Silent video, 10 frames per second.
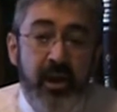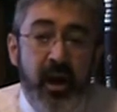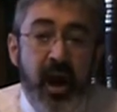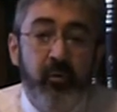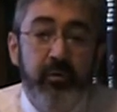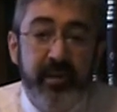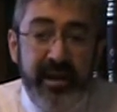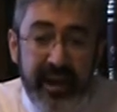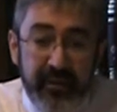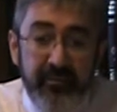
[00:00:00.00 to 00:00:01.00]
I will
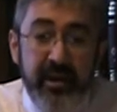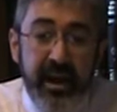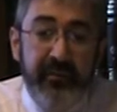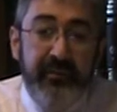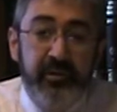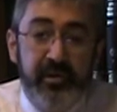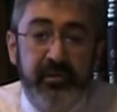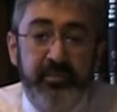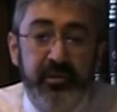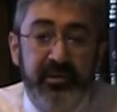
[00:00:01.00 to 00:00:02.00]
make every effort
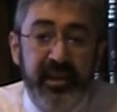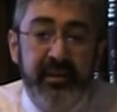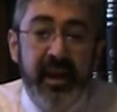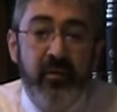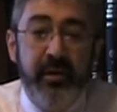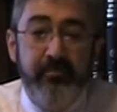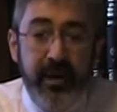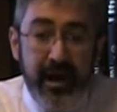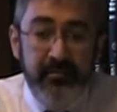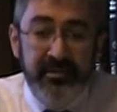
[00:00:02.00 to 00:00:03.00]
to present
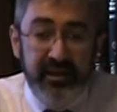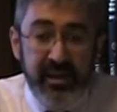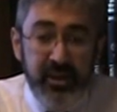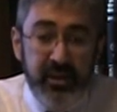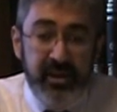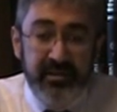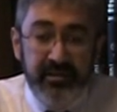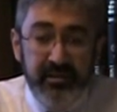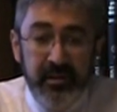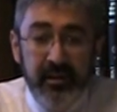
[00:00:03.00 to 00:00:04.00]
HaRambam's
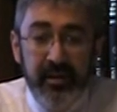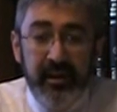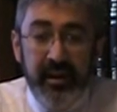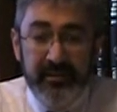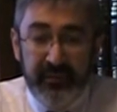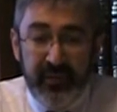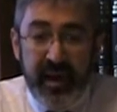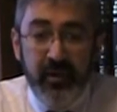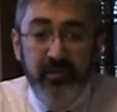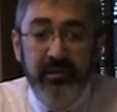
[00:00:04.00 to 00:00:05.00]
teachings as
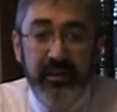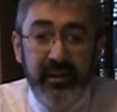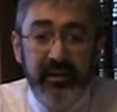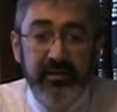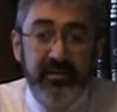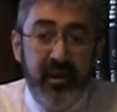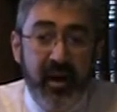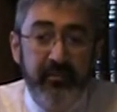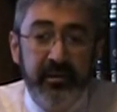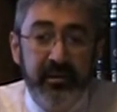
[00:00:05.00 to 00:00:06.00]
found in his
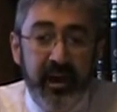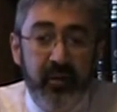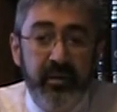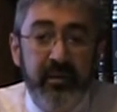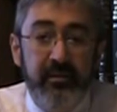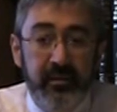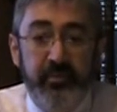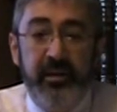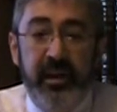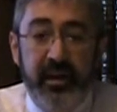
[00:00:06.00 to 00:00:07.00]
commentary to
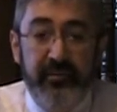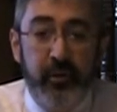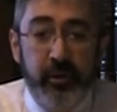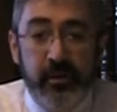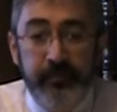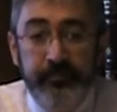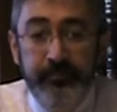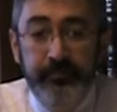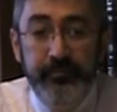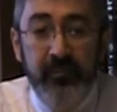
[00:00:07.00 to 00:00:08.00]
Pirke Avoth.
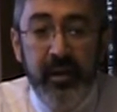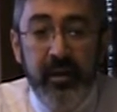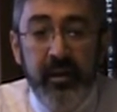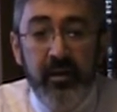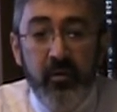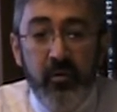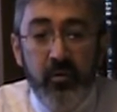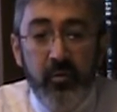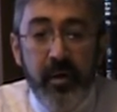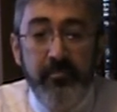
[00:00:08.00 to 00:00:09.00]

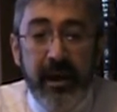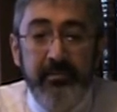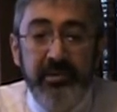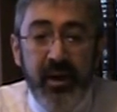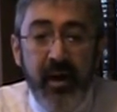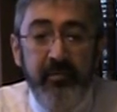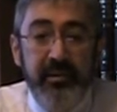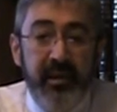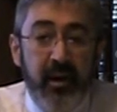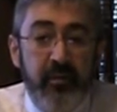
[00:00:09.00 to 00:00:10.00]
Rambam's
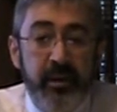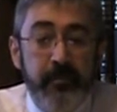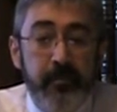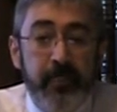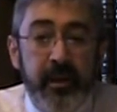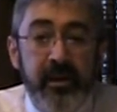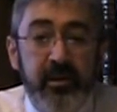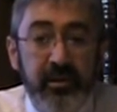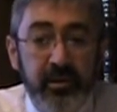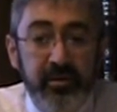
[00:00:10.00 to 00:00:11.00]
commentary
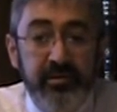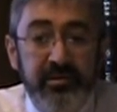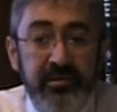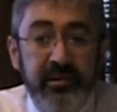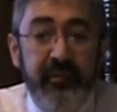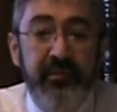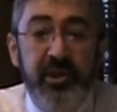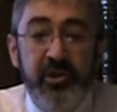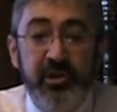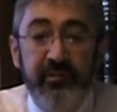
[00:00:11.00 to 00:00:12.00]
includes
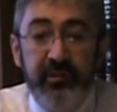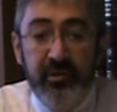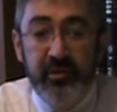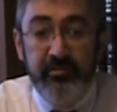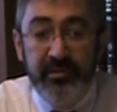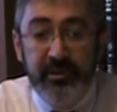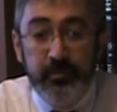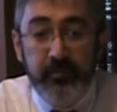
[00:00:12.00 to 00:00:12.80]
definition of terms,